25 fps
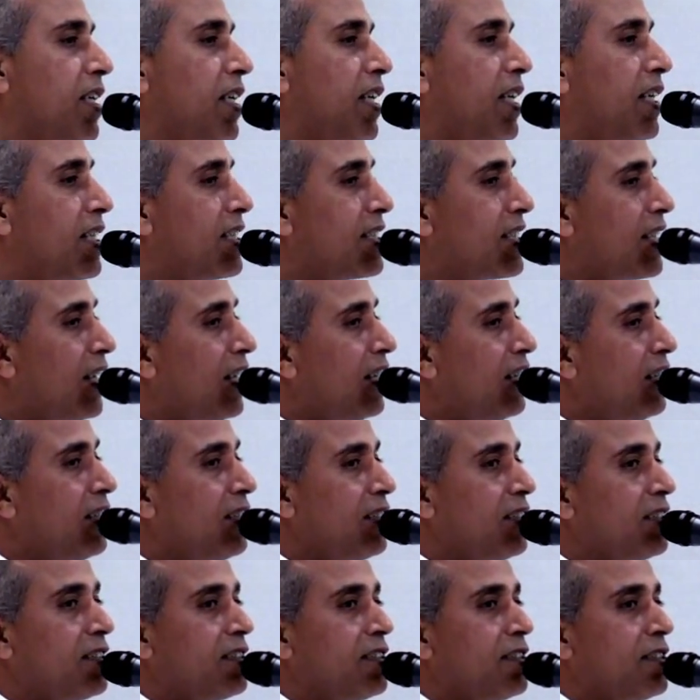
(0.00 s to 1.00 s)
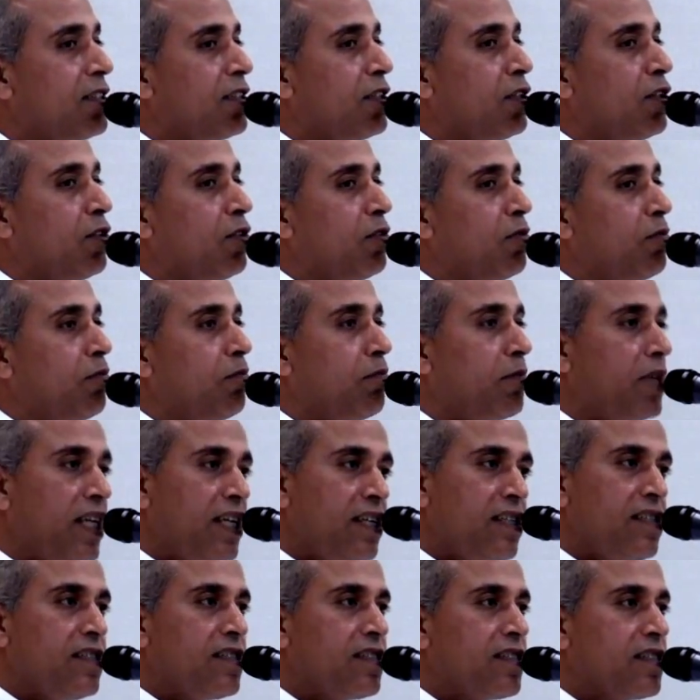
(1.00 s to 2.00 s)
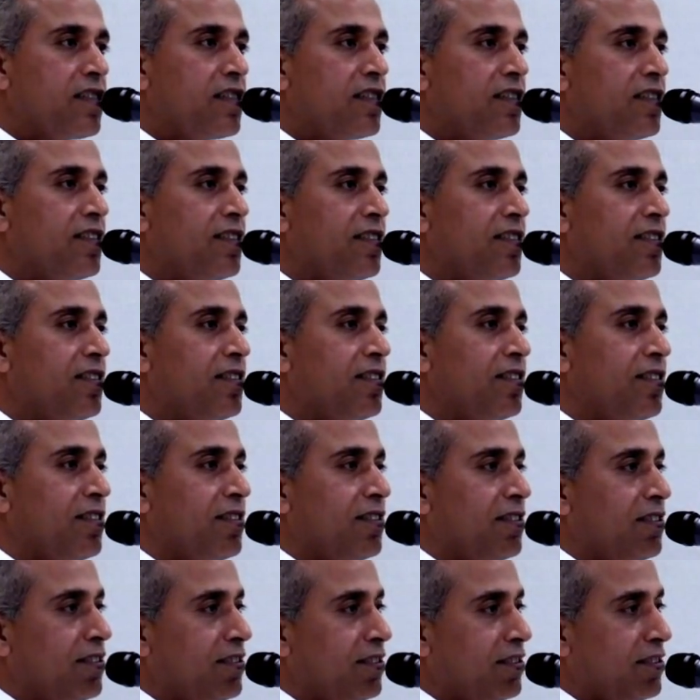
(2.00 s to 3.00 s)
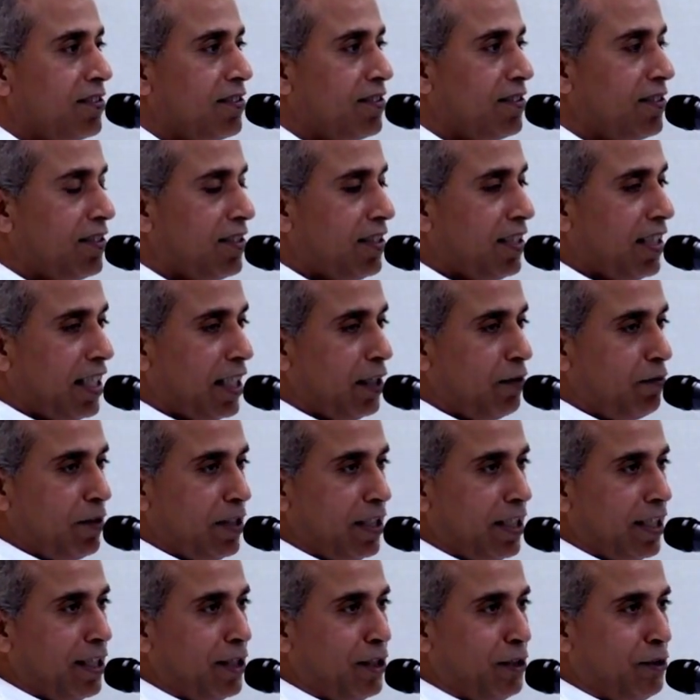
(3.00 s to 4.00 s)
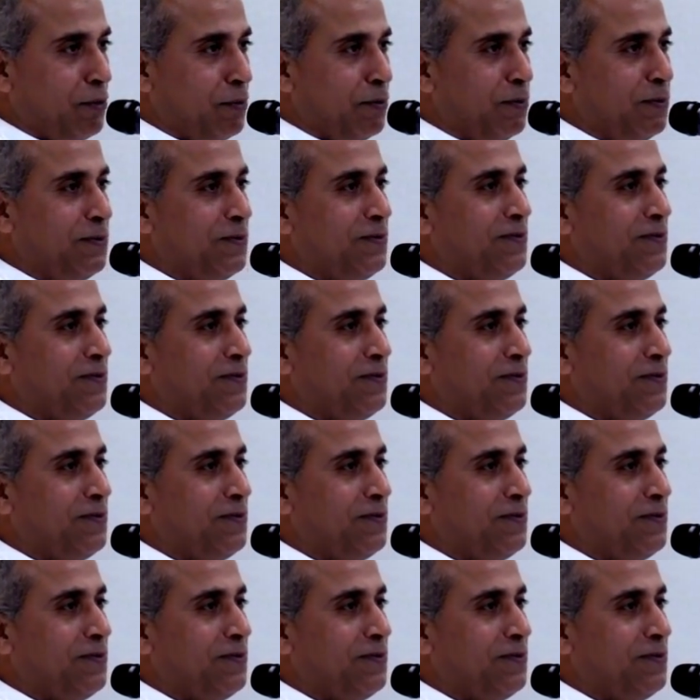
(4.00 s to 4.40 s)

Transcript: It is hard means I will not do.